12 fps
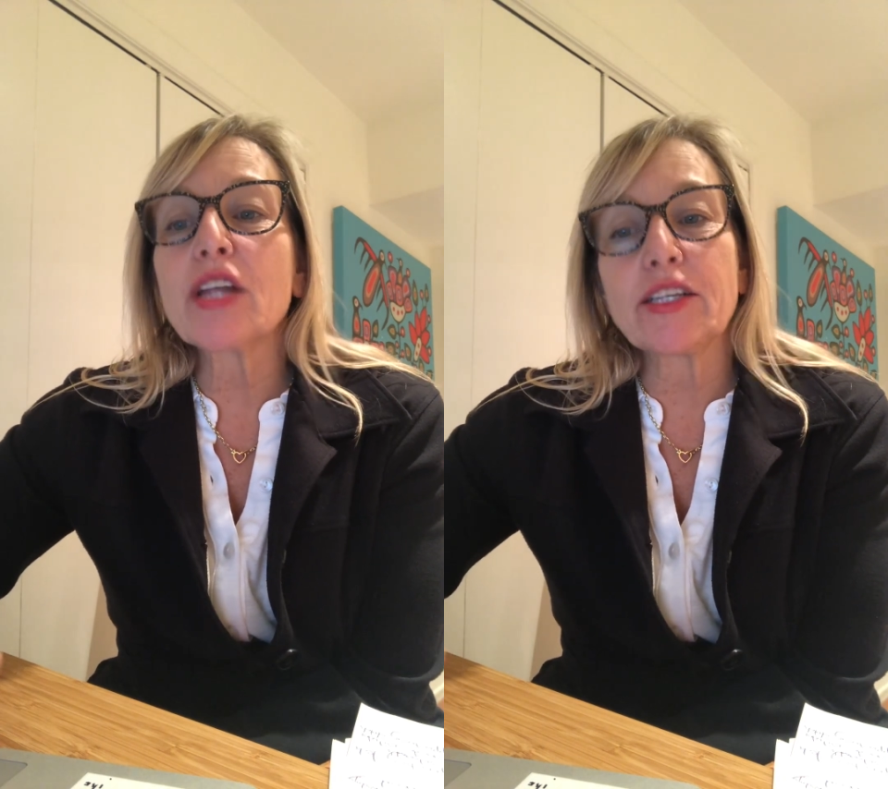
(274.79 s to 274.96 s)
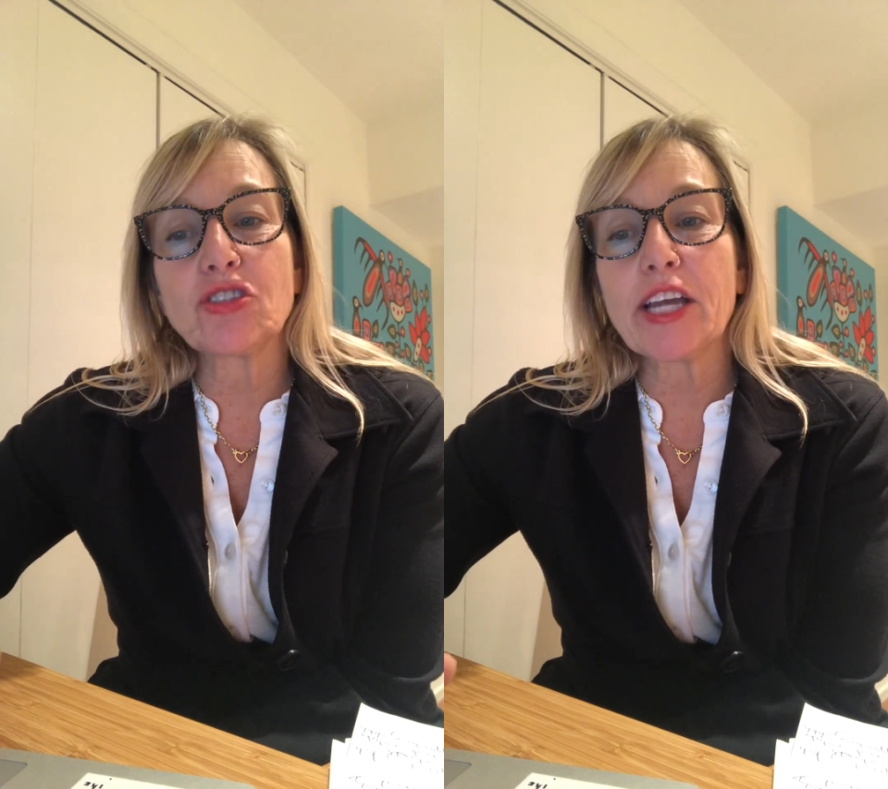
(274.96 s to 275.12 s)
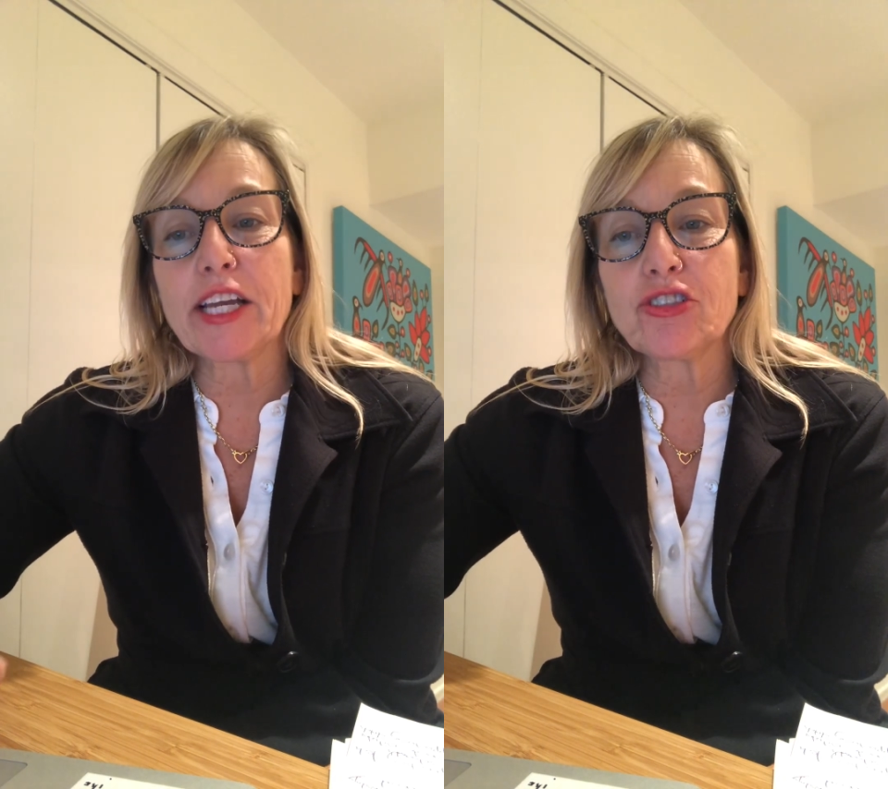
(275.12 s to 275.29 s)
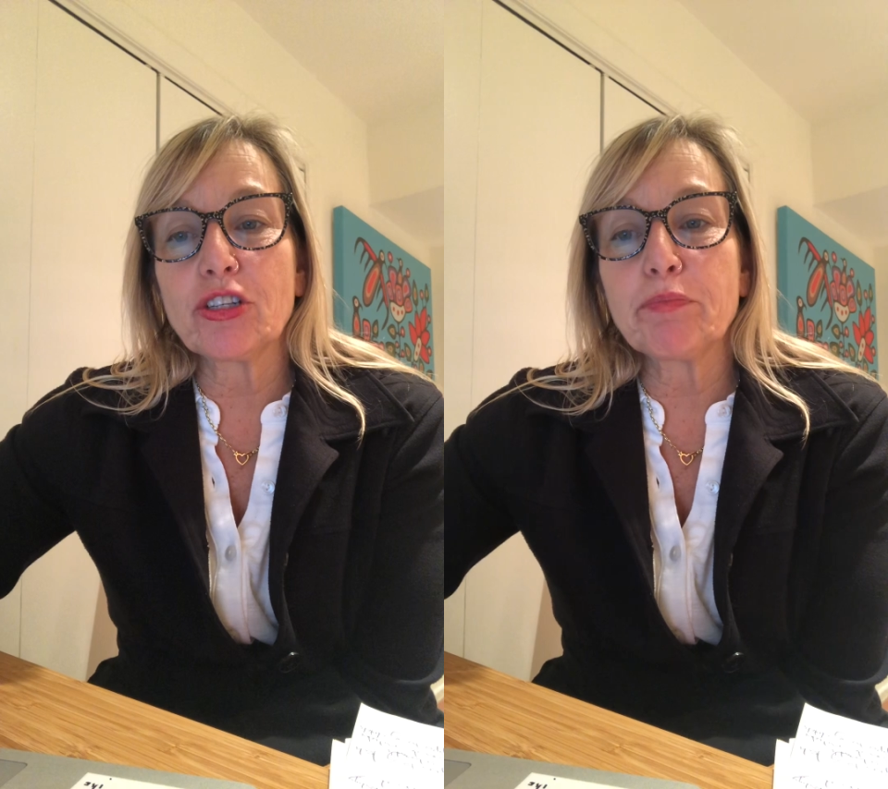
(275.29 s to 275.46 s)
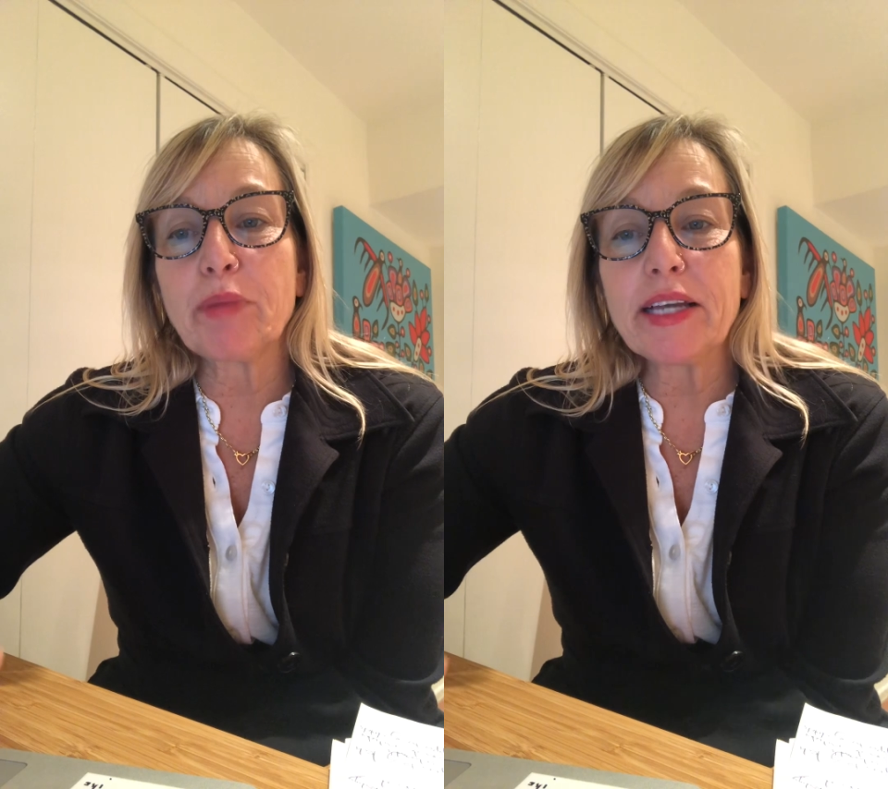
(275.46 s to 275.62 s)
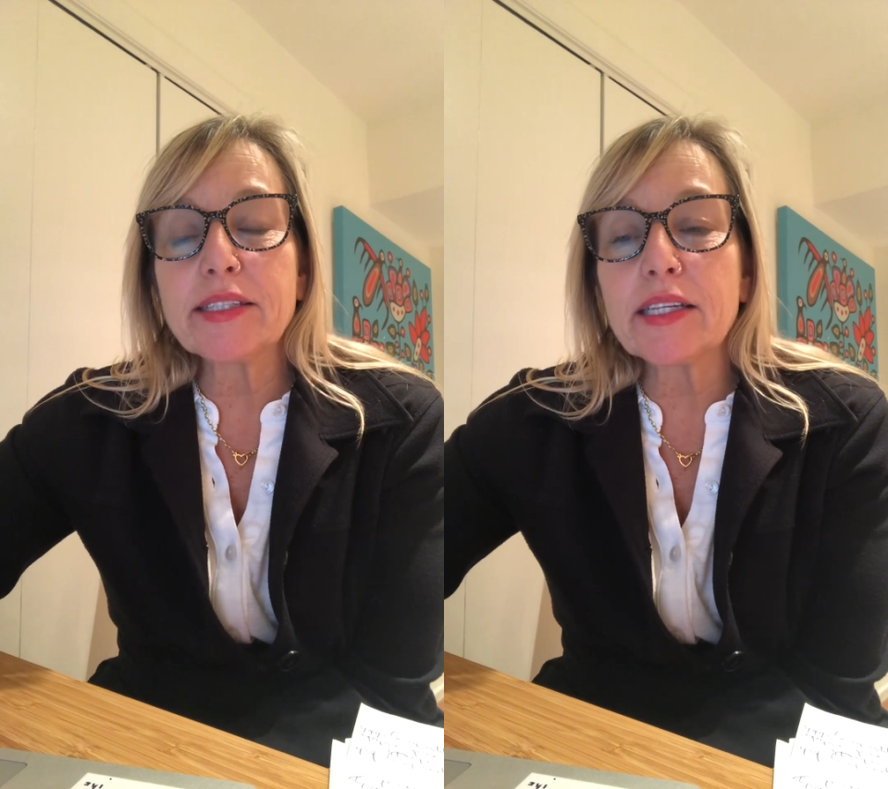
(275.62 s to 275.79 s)
education.
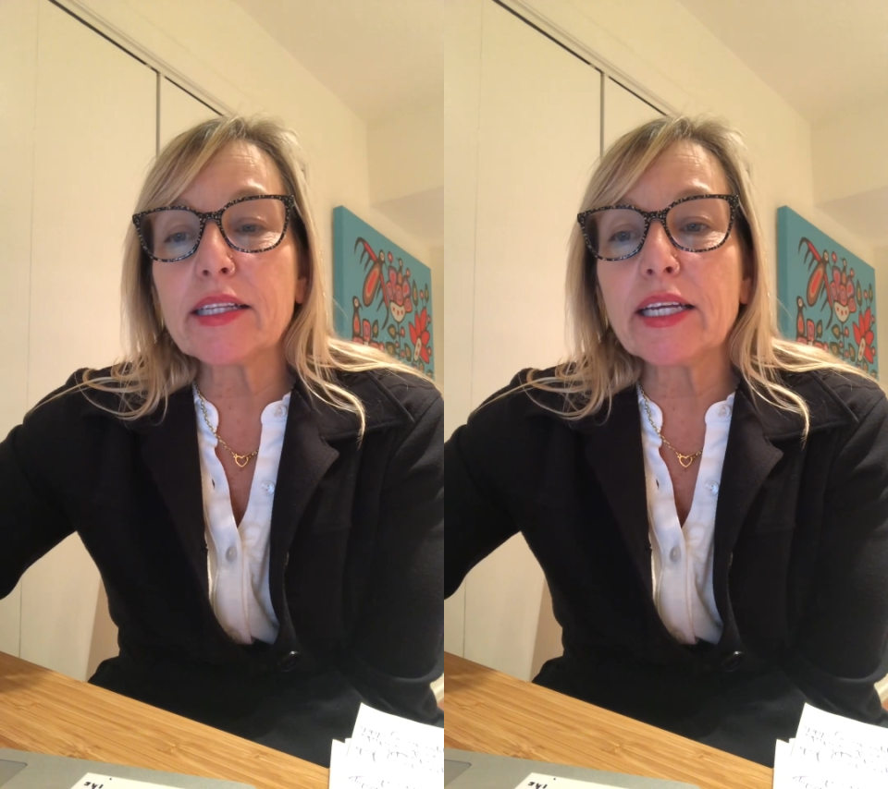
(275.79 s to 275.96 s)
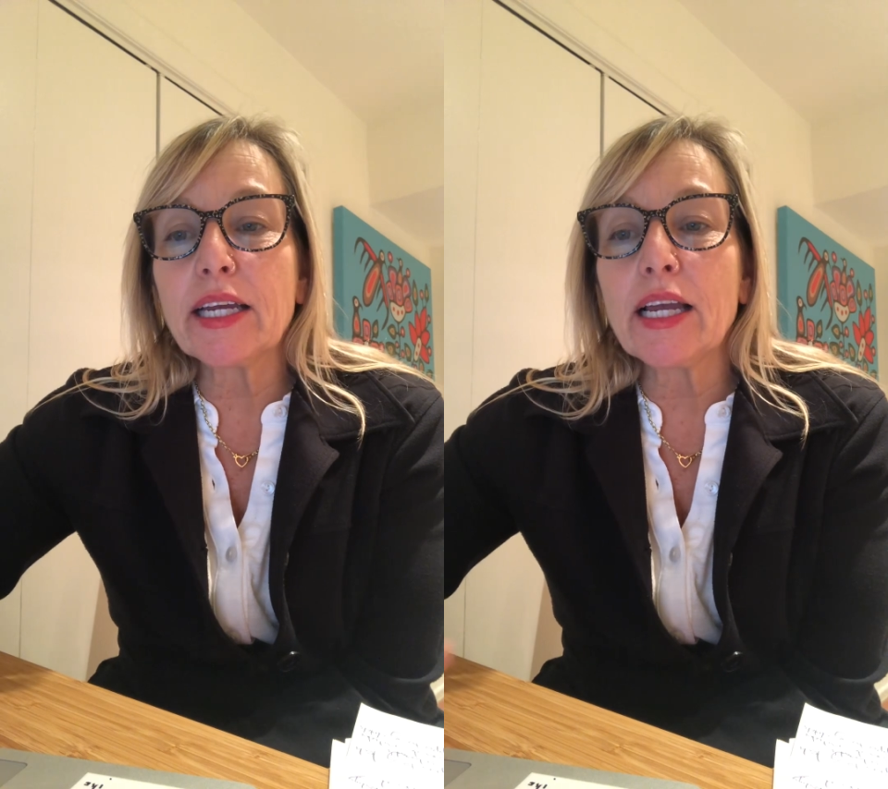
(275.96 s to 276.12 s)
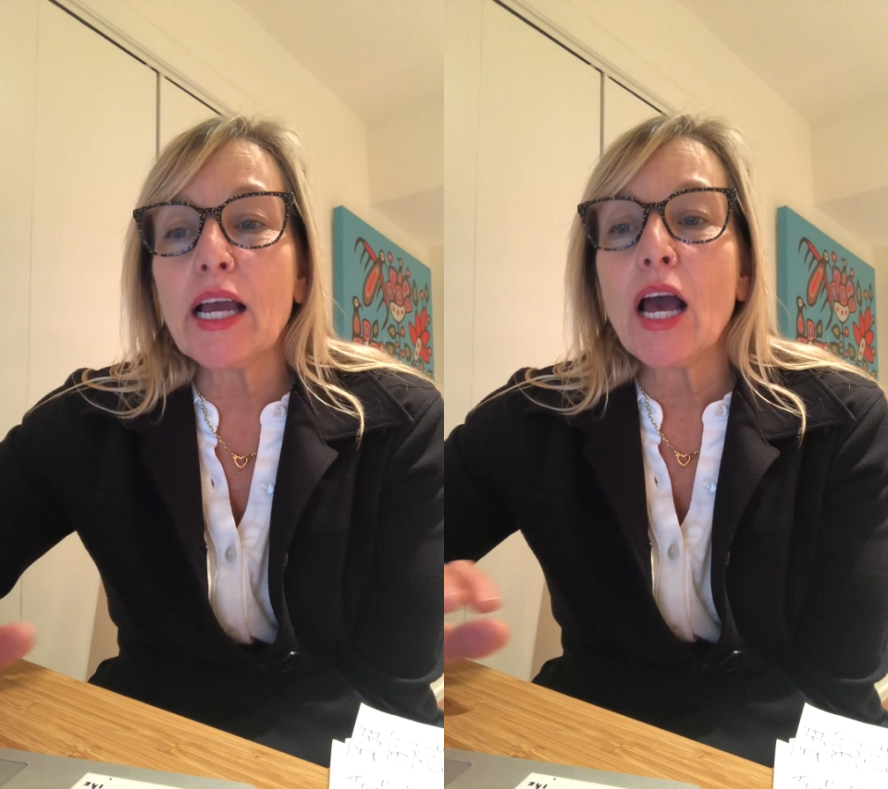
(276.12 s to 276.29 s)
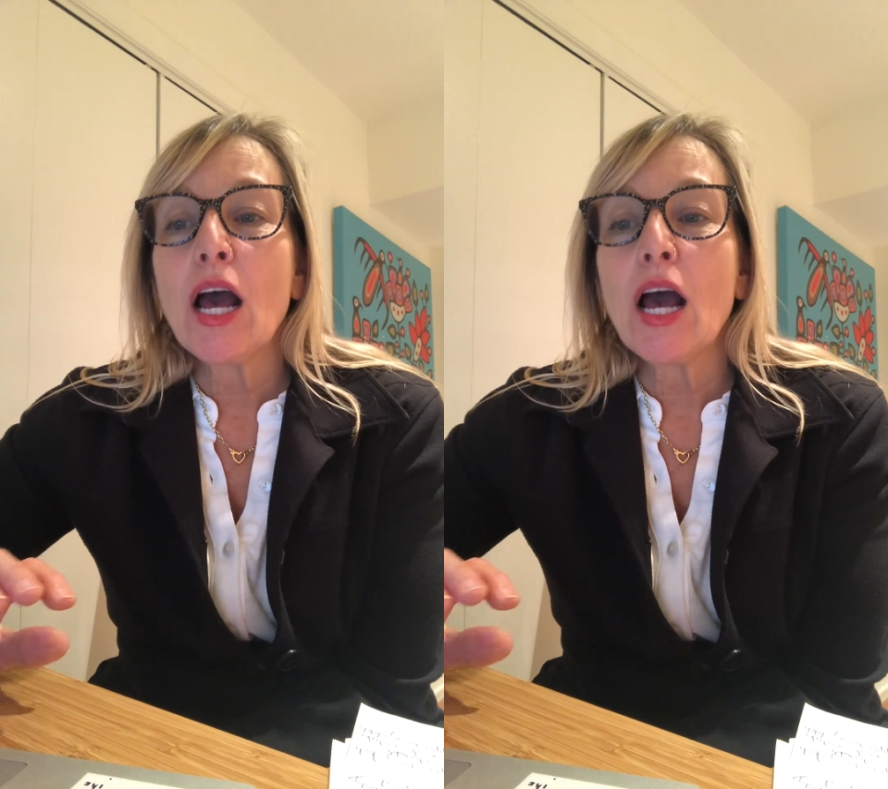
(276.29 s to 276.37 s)
Basically,